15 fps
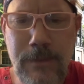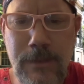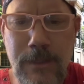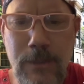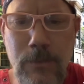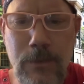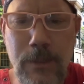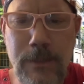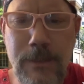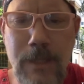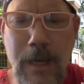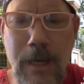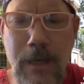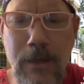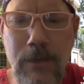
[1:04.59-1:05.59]
he would
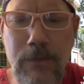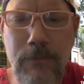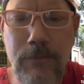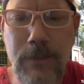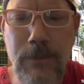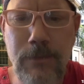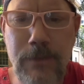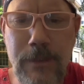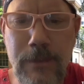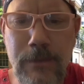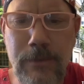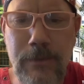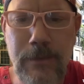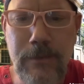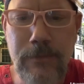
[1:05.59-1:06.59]
untie her, feed her
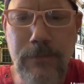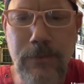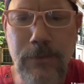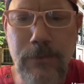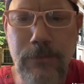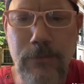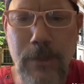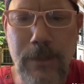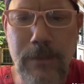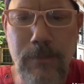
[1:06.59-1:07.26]
dinner, and send her straight to